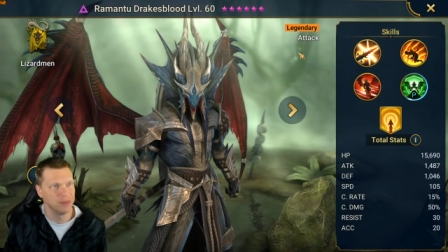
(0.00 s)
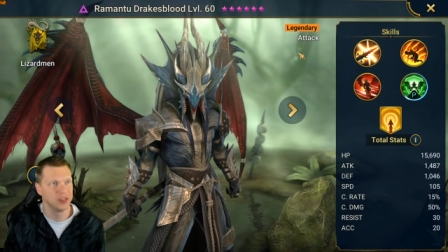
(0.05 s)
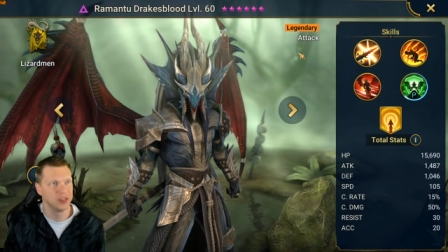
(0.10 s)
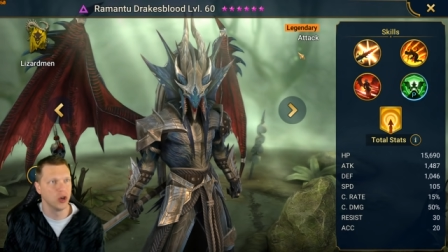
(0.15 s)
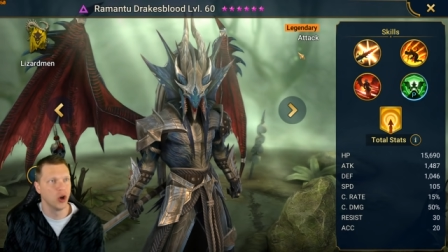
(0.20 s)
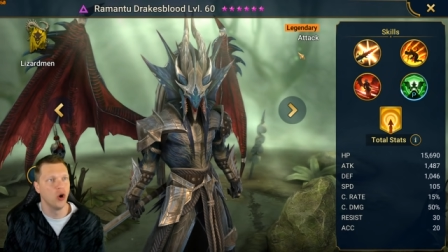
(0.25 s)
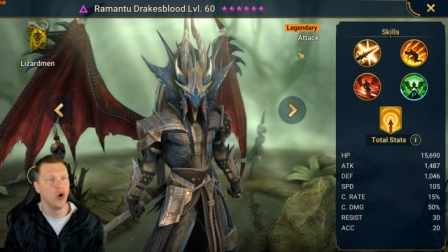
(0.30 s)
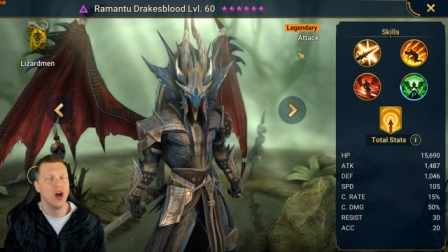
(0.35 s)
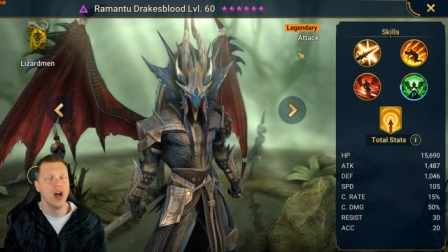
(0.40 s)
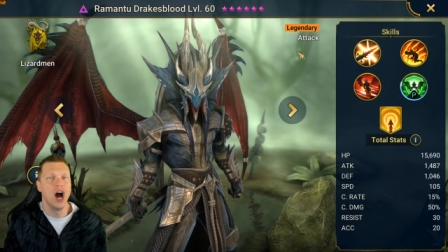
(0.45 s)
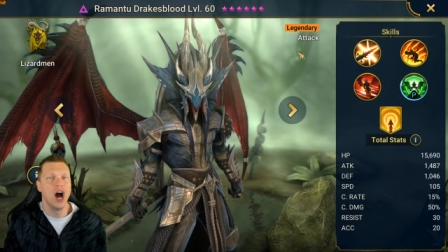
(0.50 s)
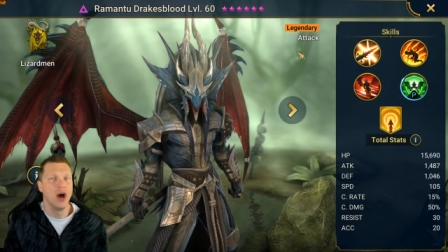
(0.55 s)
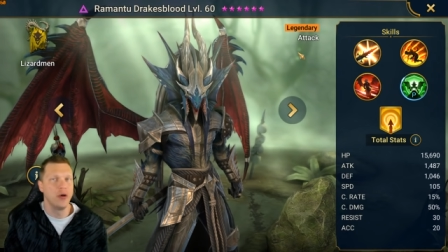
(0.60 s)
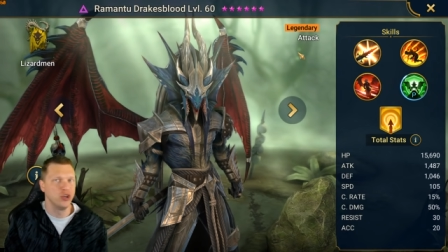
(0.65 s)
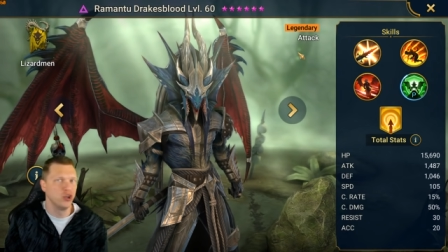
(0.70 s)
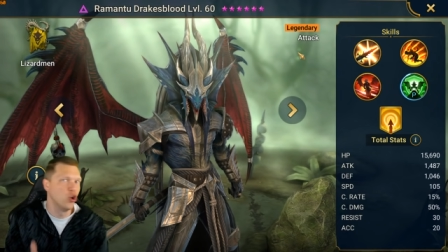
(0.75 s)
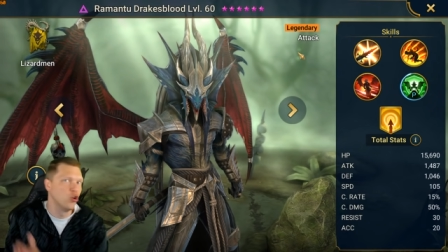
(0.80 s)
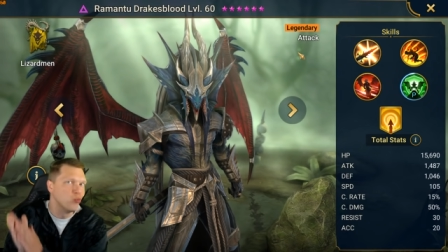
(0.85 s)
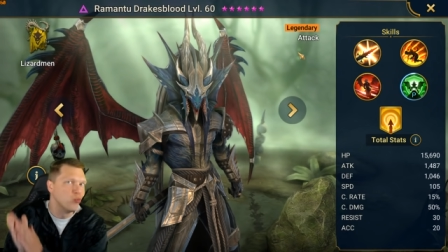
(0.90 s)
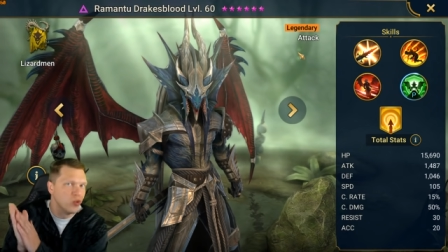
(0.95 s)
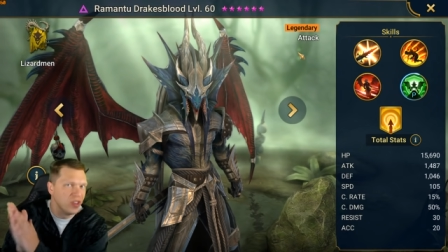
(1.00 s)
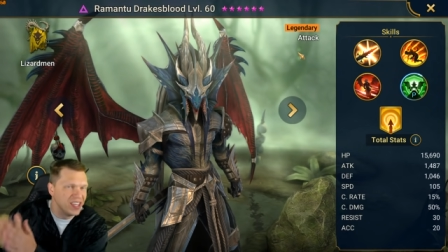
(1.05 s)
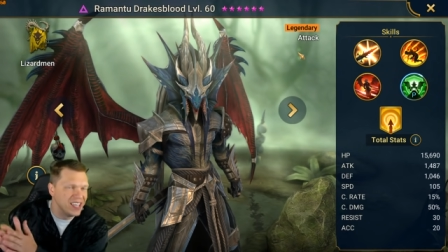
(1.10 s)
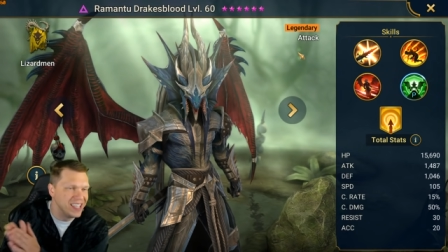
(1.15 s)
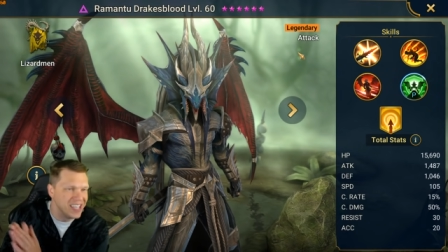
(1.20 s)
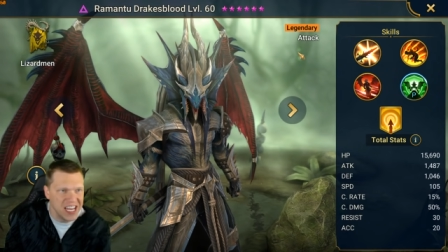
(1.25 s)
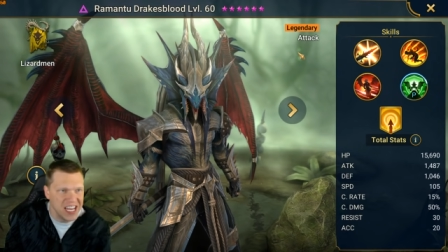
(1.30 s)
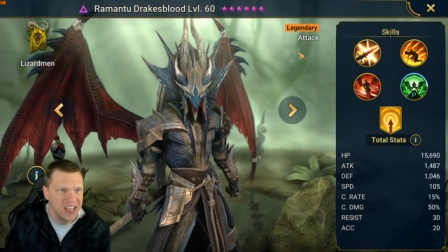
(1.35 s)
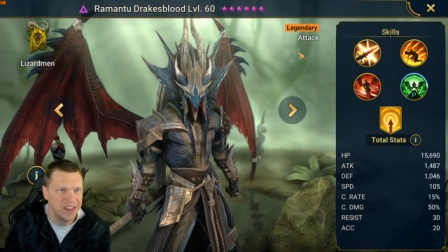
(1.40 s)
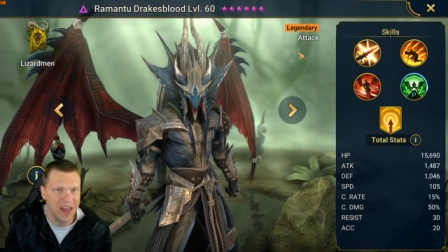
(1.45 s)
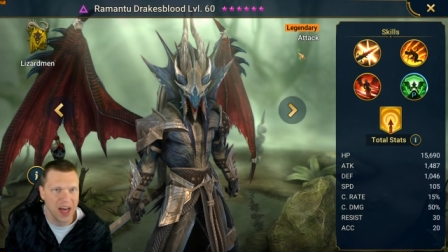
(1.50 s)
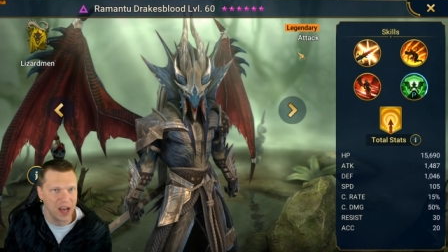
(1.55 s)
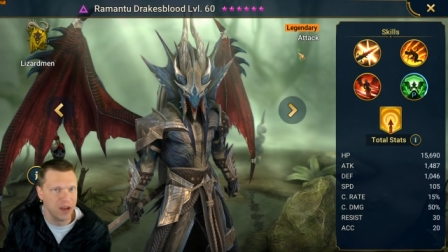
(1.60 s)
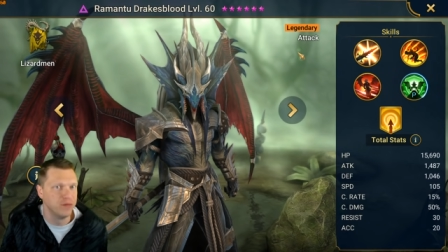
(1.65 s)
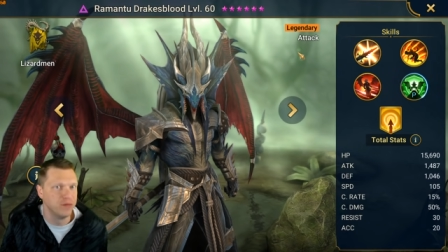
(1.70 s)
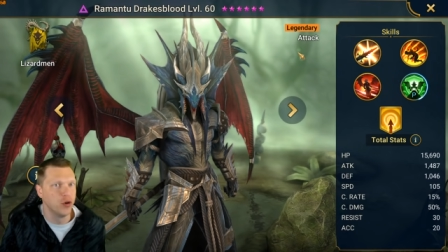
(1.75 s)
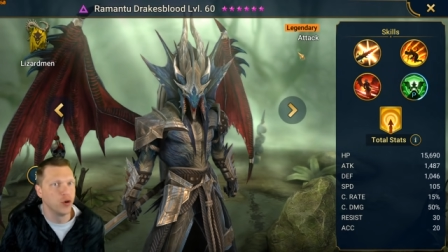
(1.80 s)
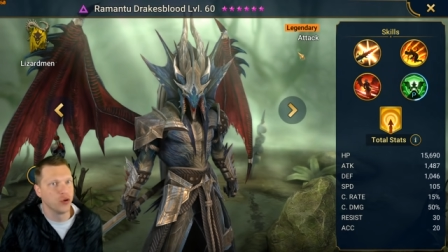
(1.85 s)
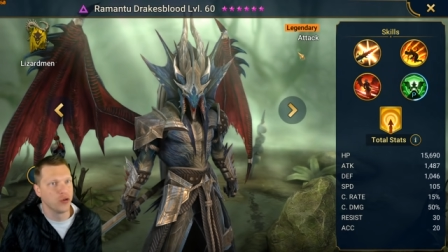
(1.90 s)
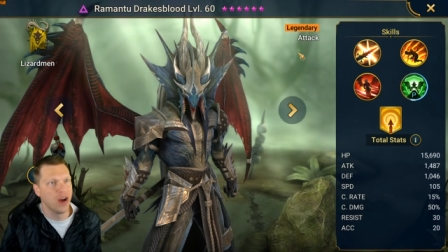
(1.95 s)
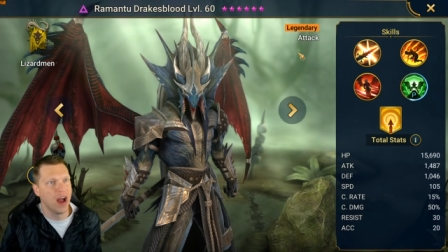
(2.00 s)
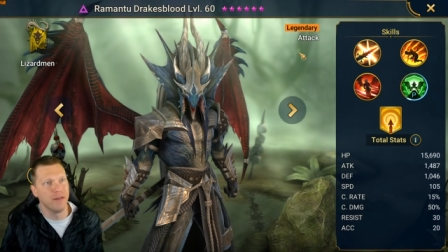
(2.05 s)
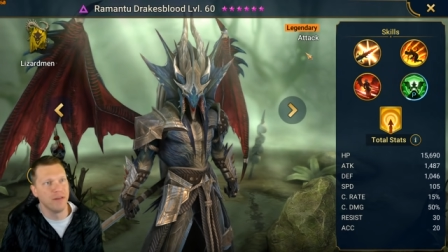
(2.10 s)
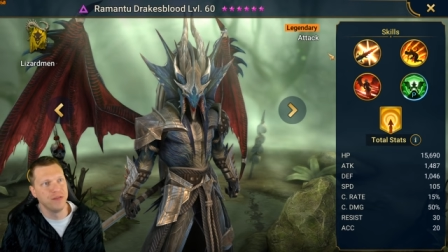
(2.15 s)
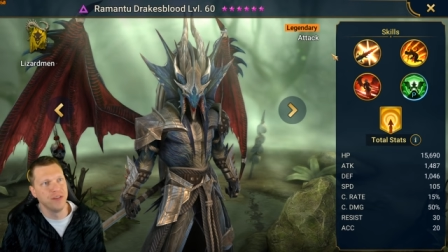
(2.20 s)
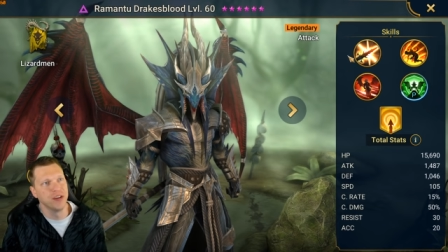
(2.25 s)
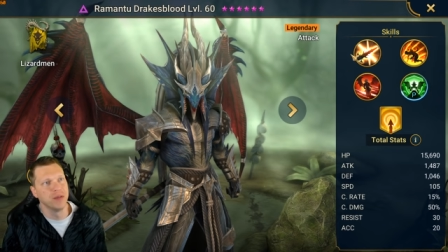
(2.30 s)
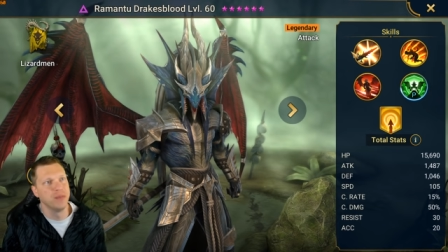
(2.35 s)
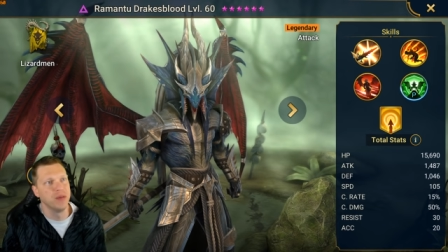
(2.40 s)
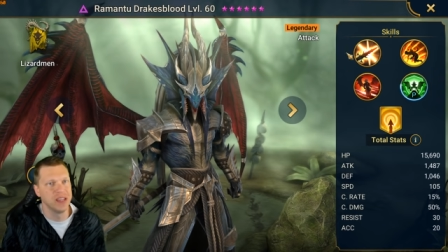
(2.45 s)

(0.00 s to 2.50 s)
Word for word: So uh, you don't really need that infographic,